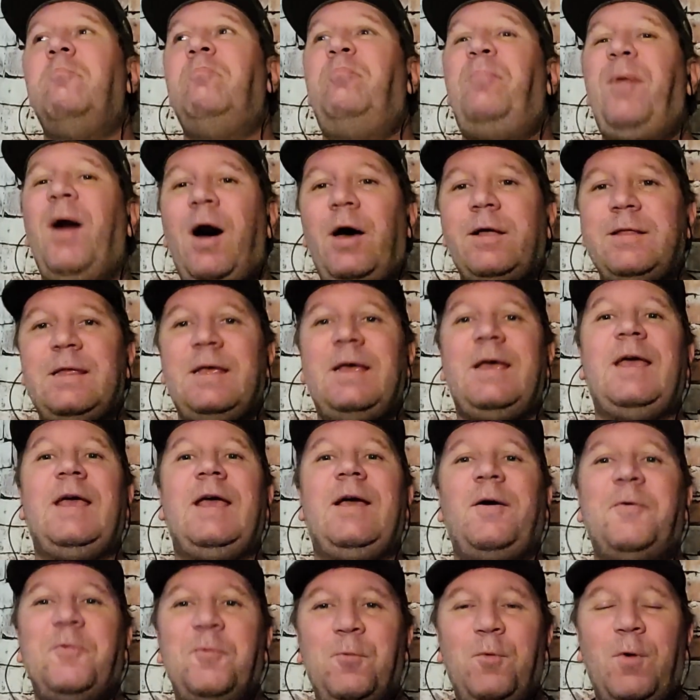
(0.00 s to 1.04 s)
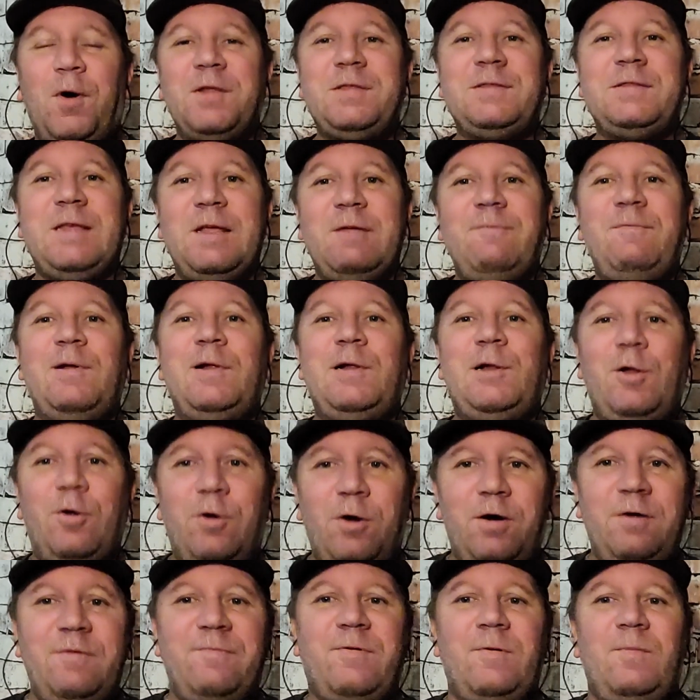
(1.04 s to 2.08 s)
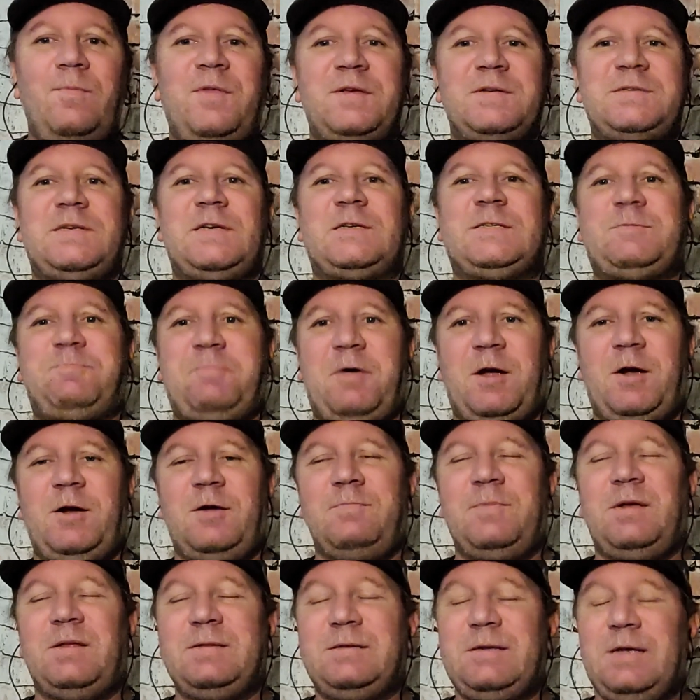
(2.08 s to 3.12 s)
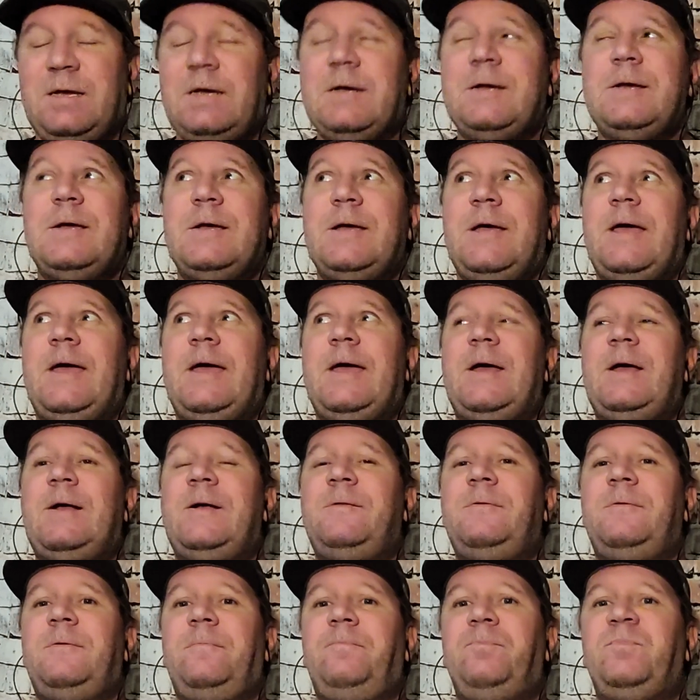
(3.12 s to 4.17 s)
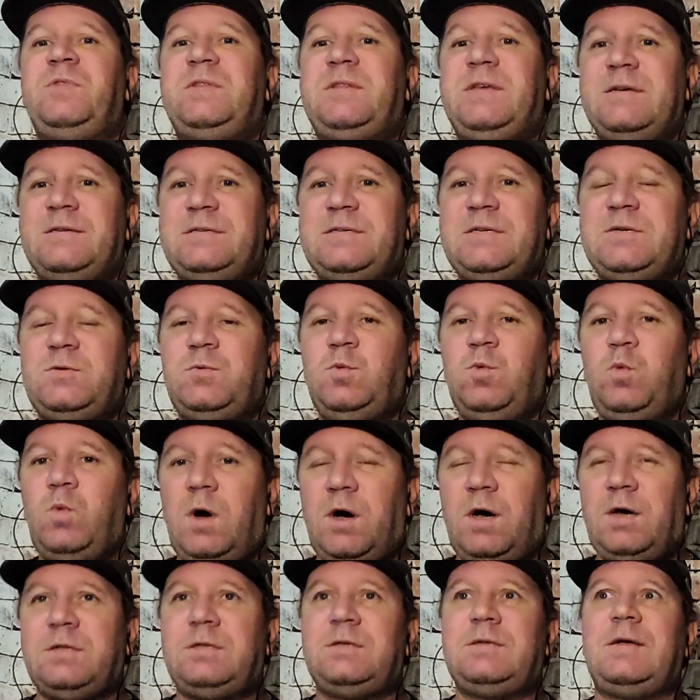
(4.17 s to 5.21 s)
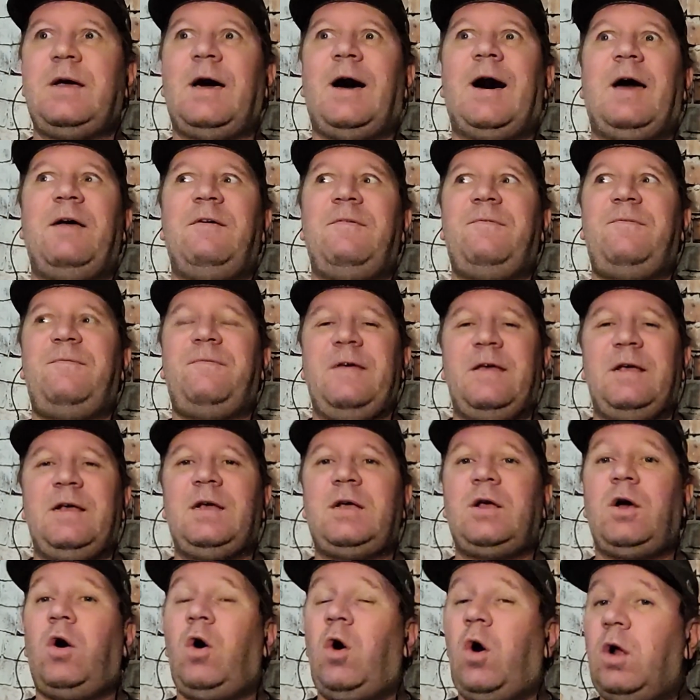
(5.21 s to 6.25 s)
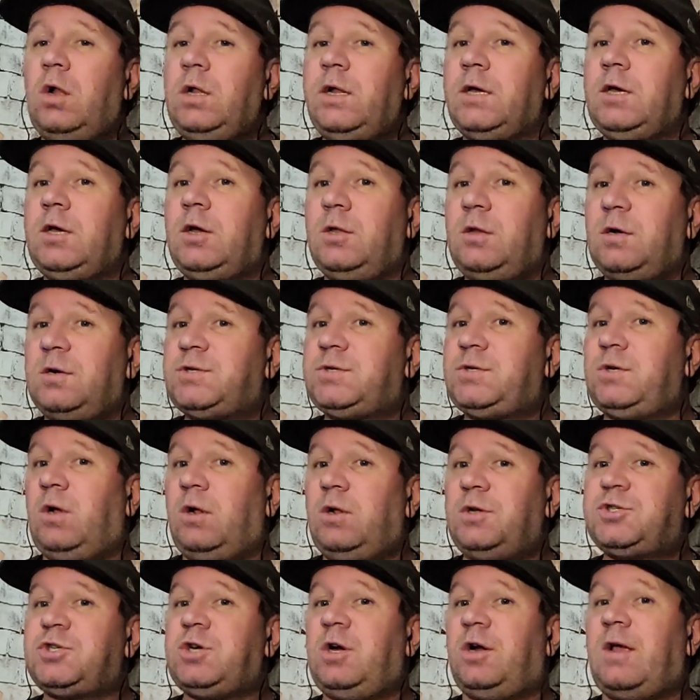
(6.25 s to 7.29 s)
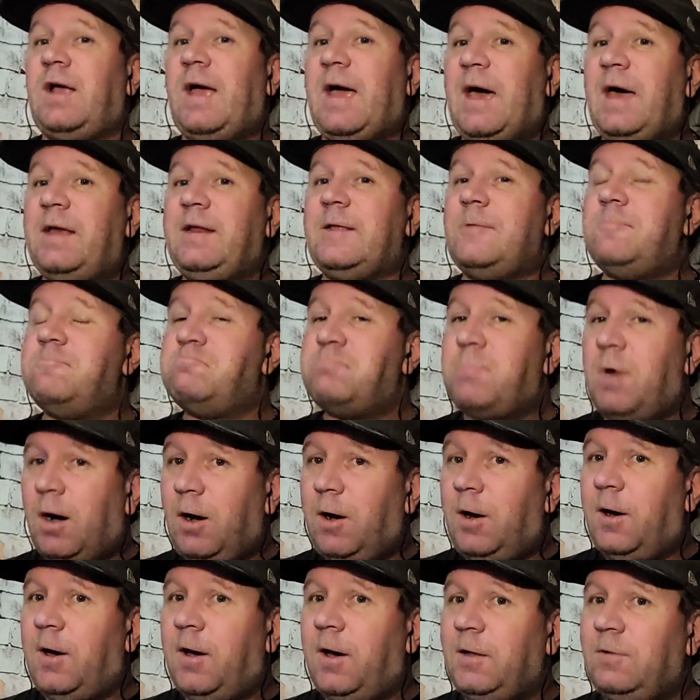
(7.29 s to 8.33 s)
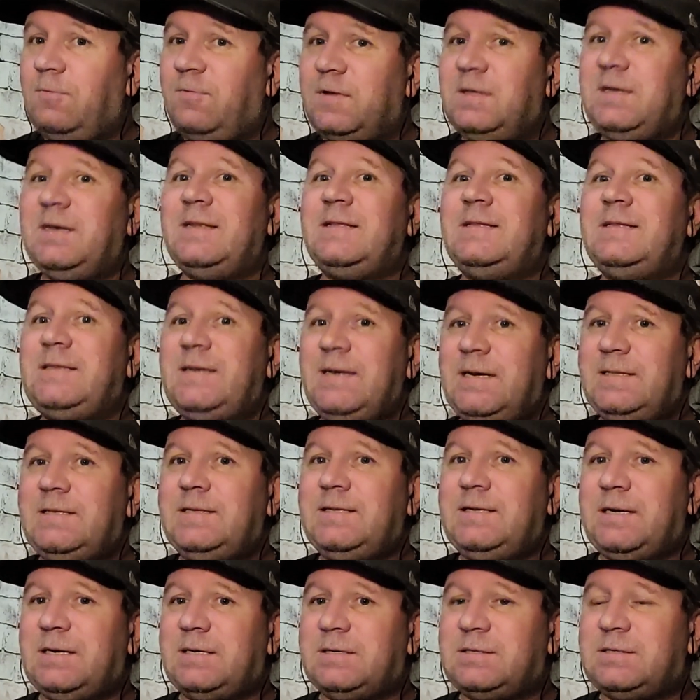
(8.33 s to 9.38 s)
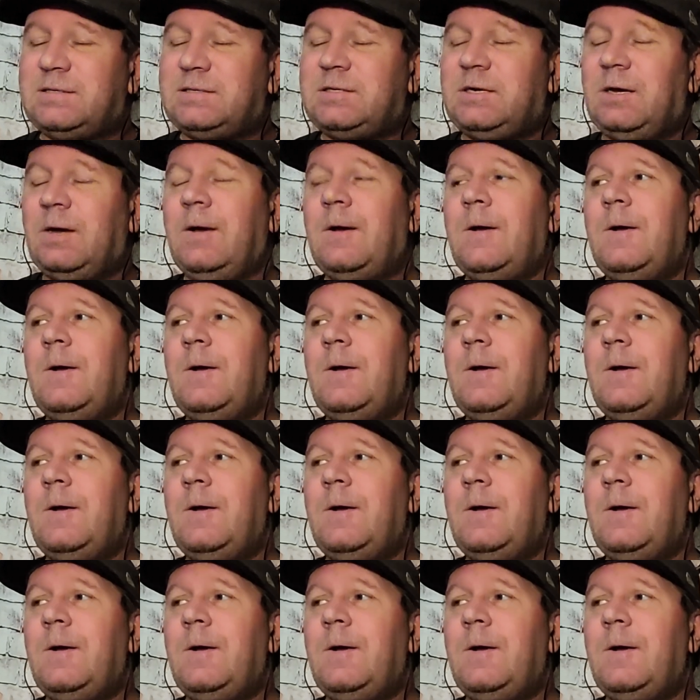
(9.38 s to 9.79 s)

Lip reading: But what did we learn from this experiment? And this is what I think Ole Gunnar Solskjear had in mind when he did this.